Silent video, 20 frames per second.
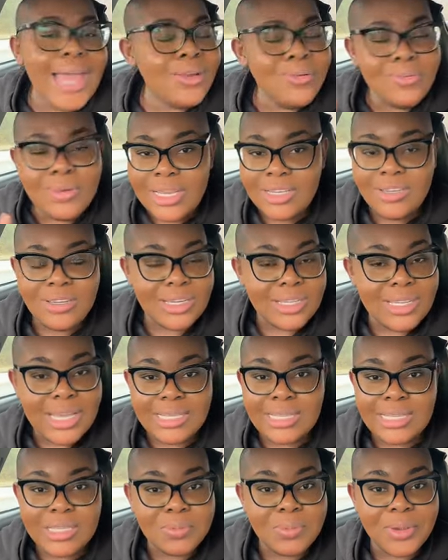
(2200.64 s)
I don't need you to
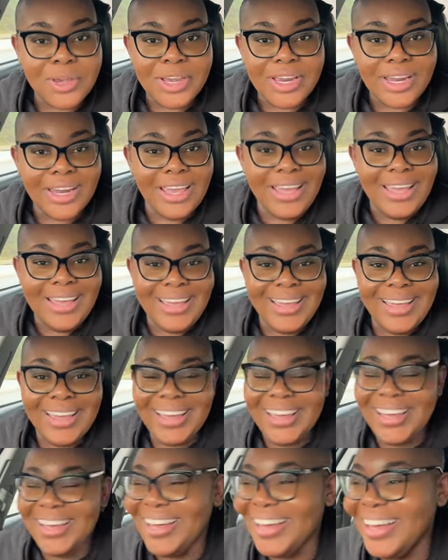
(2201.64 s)
test the spirit. You
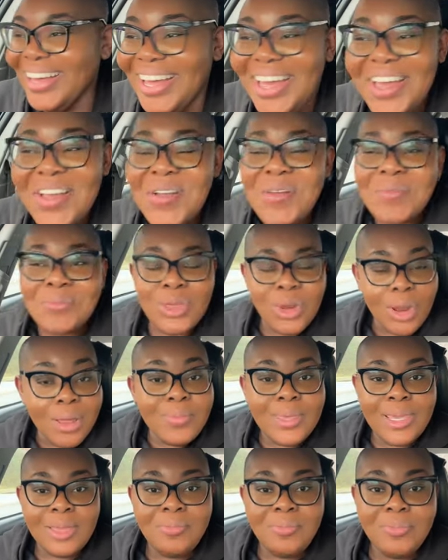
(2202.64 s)
know
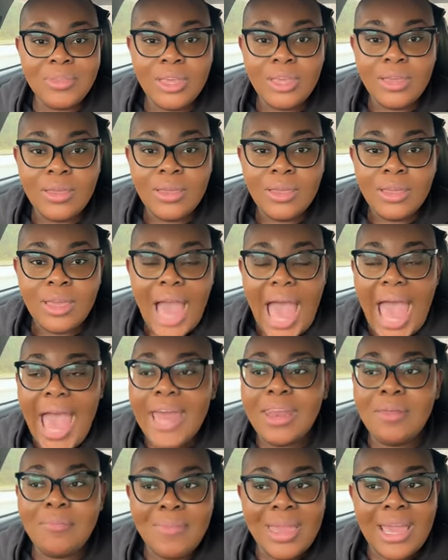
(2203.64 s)
what I mean?
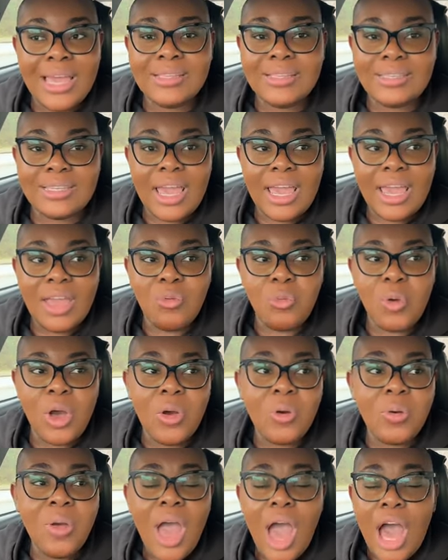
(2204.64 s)
I had a man say,
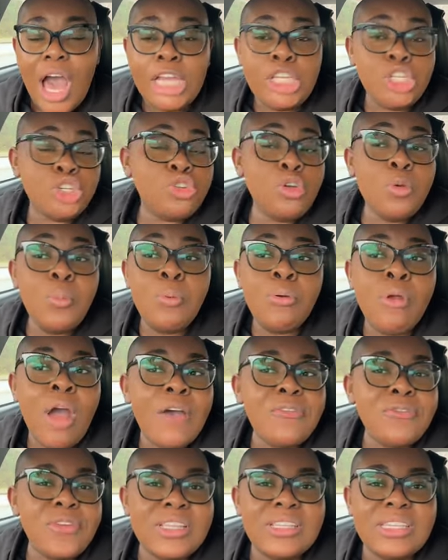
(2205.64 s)
well, a true
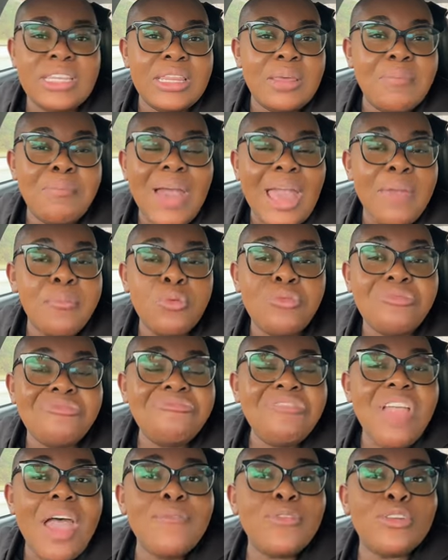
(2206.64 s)
prophet in the Bible
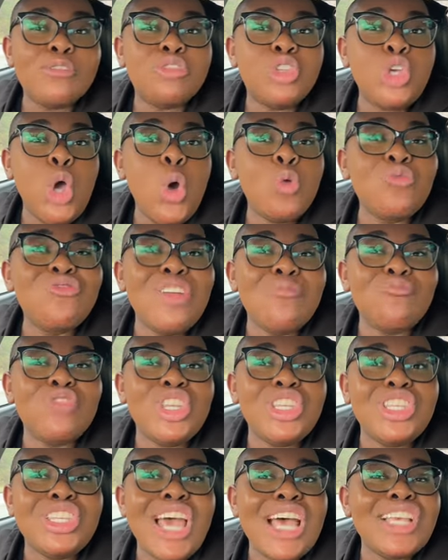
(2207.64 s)
never told
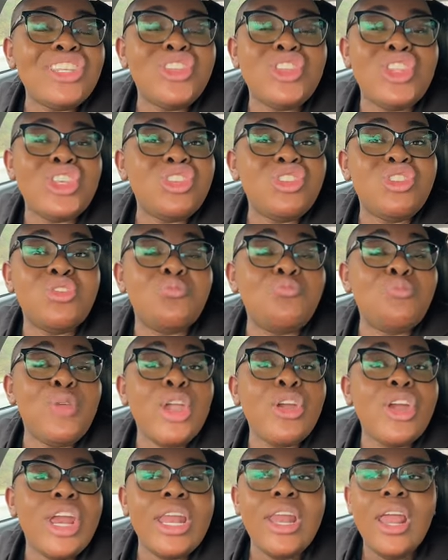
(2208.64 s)
them to test the
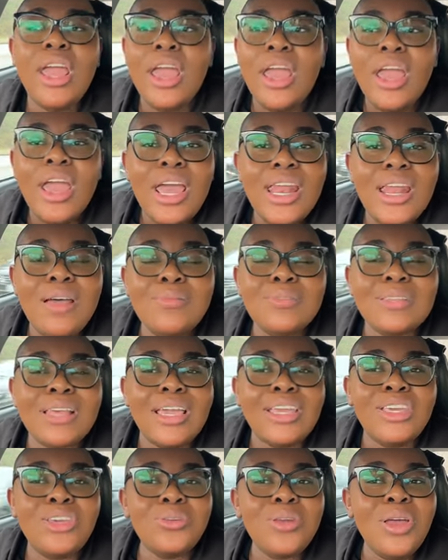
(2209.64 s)
spirit. And I was
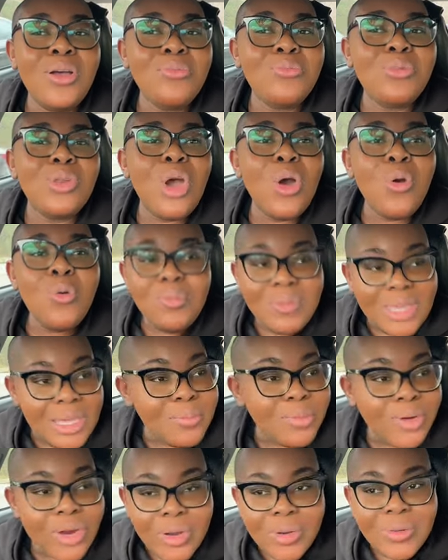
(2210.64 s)
like, you don't know
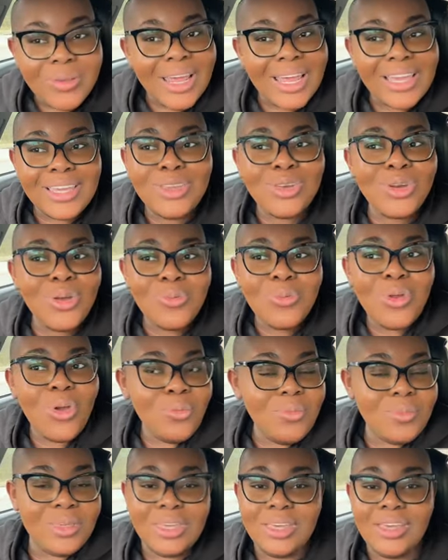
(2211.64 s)
me, bro. Like, you don't
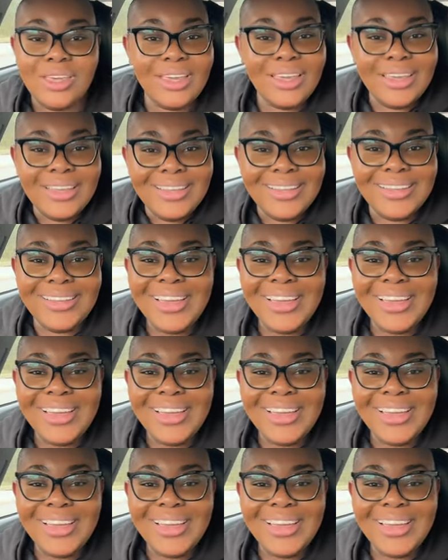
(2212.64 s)
know me.